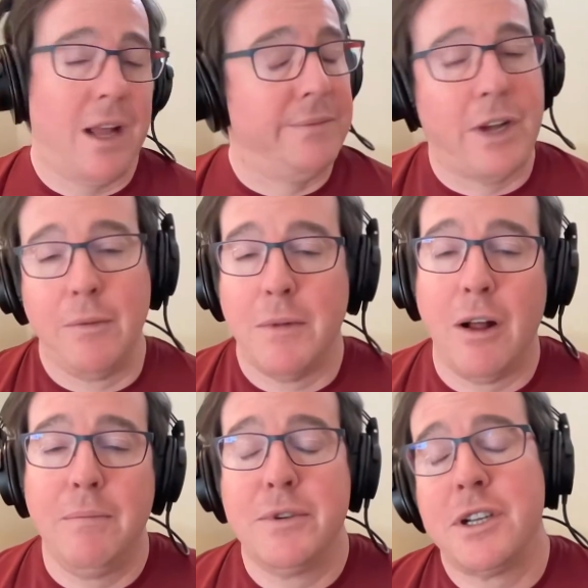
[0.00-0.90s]
I'll,
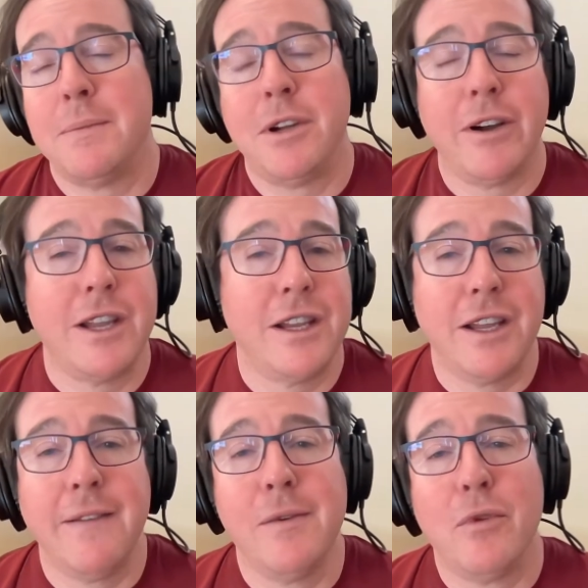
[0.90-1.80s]
I'll stop talking and
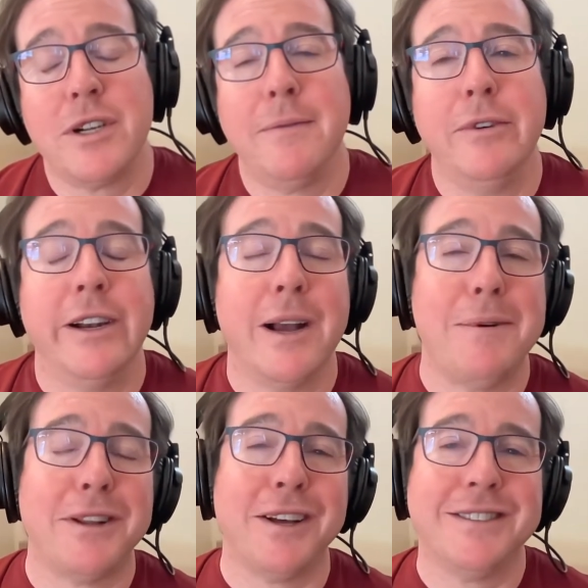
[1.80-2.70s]
give you more time to read it. How about that?